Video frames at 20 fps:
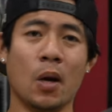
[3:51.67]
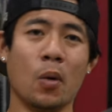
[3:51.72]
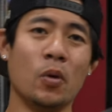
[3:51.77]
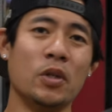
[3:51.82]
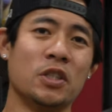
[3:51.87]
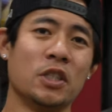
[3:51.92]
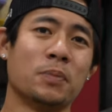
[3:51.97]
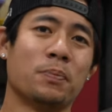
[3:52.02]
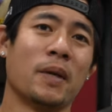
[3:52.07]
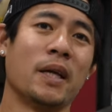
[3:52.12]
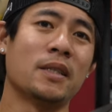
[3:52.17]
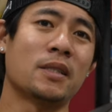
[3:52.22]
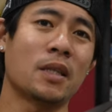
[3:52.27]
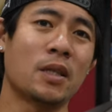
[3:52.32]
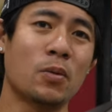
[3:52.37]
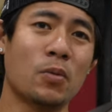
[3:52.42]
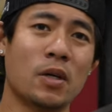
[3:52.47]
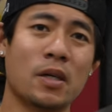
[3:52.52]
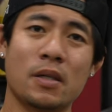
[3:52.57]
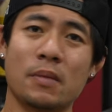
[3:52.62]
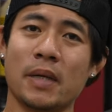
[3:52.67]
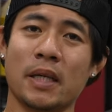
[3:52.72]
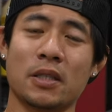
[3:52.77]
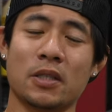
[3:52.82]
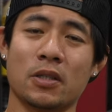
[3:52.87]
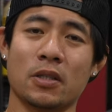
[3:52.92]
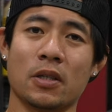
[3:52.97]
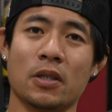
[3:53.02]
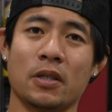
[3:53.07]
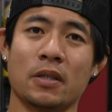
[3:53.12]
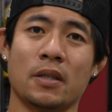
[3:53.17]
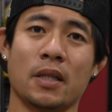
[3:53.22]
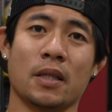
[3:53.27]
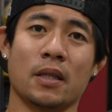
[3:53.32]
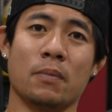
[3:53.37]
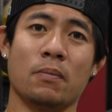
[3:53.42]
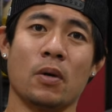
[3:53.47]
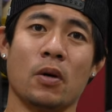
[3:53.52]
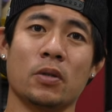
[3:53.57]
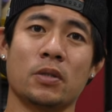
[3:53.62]
We just basically wanted to make sure that
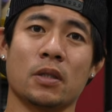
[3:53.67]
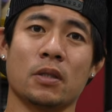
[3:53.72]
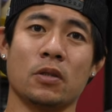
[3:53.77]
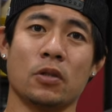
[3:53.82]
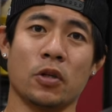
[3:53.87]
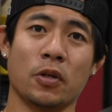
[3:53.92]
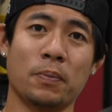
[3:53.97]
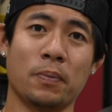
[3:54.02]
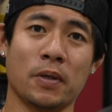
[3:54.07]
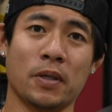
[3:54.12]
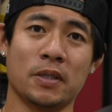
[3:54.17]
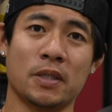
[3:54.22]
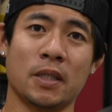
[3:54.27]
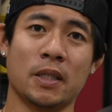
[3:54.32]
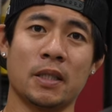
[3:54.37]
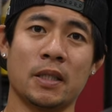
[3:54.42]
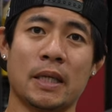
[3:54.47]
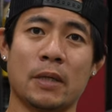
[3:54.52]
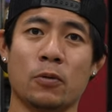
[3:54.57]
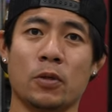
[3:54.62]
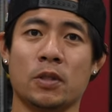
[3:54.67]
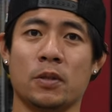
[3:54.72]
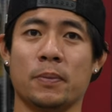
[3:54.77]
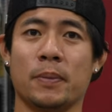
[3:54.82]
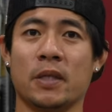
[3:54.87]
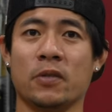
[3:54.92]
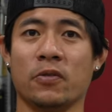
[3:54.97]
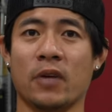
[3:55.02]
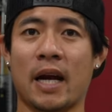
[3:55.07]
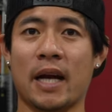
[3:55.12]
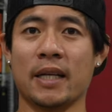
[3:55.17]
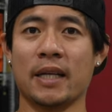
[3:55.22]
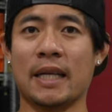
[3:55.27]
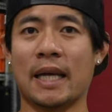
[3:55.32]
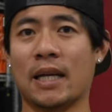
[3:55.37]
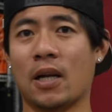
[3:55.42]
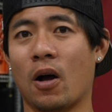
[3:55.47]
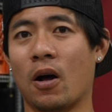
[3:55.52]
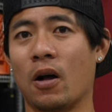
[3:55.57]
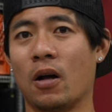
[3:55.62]
the most alert person was to be riding
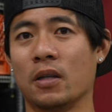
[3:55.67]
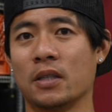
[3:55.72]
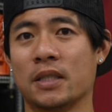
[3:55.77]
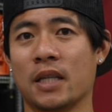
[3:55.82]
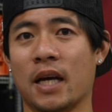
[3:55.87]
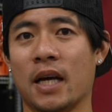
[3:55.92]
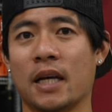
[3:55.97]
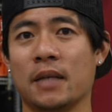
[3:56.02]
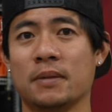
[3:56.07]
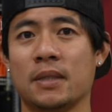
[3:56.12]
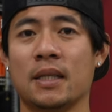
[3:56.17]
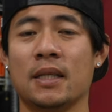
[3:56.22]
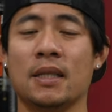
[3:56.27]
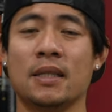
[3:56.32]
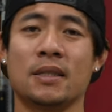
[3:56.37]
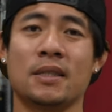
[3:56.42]
at all times